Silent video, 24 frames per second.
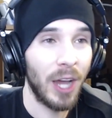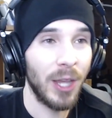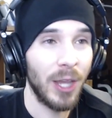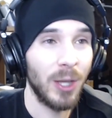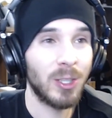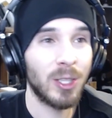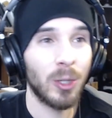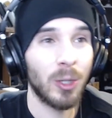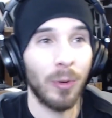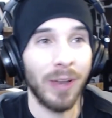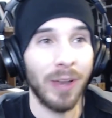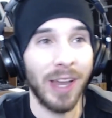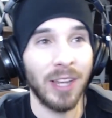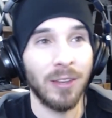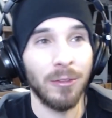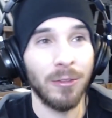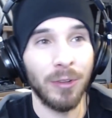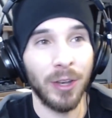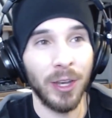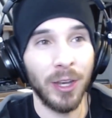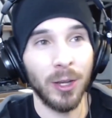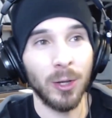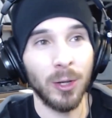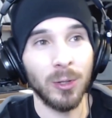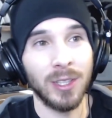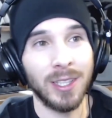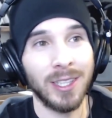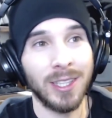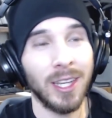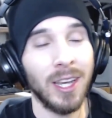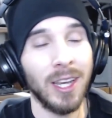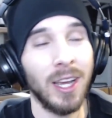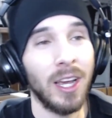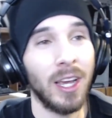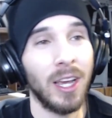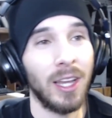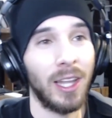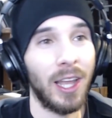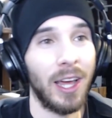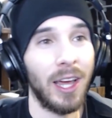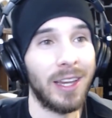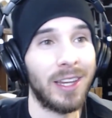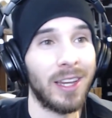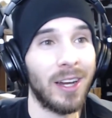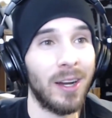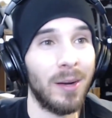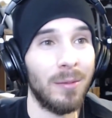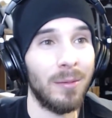I used to react to videos
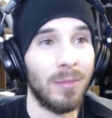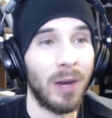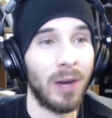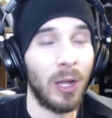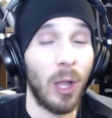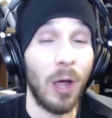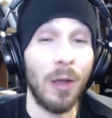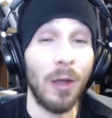like um,